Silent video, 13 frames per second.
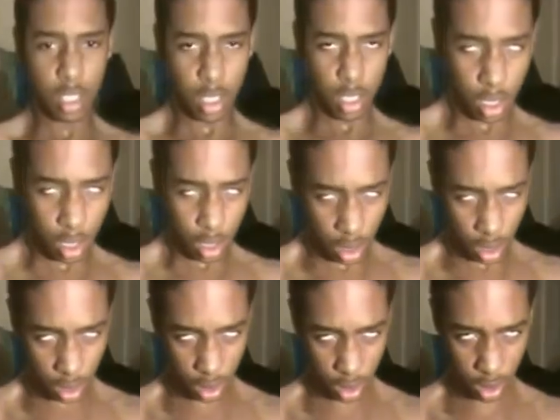
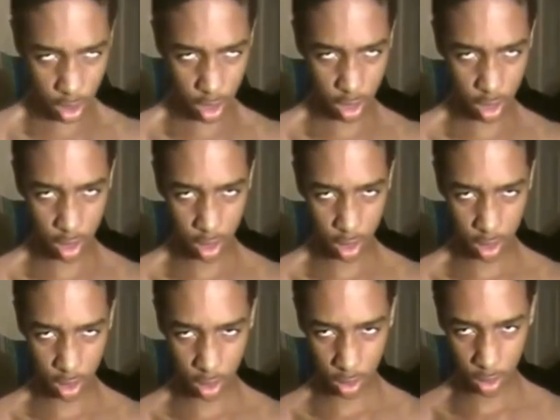
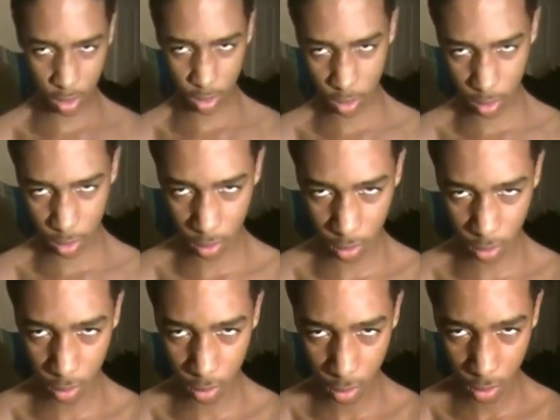
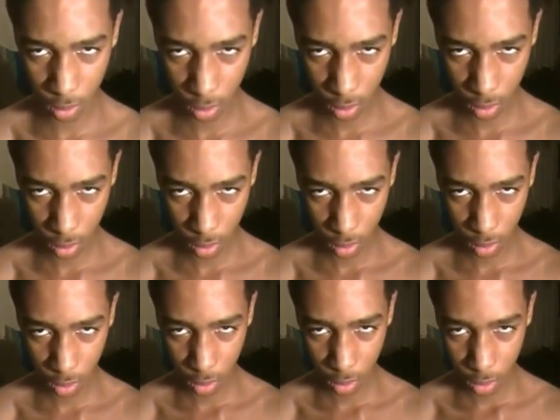
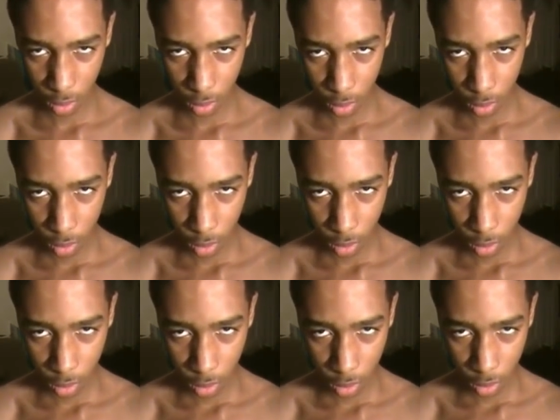
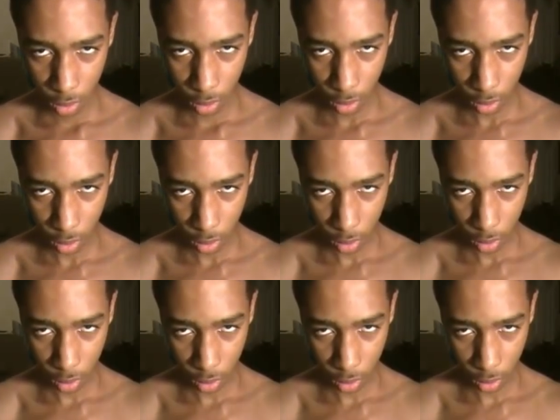
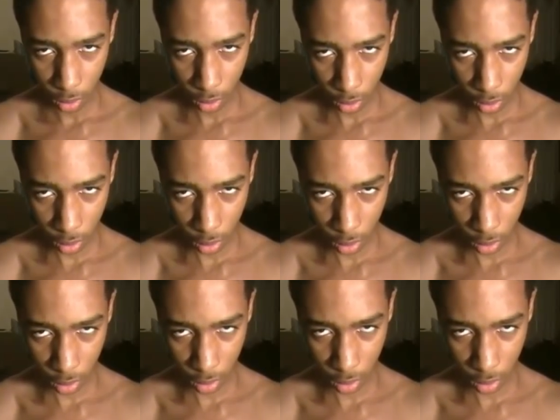(no one is talking)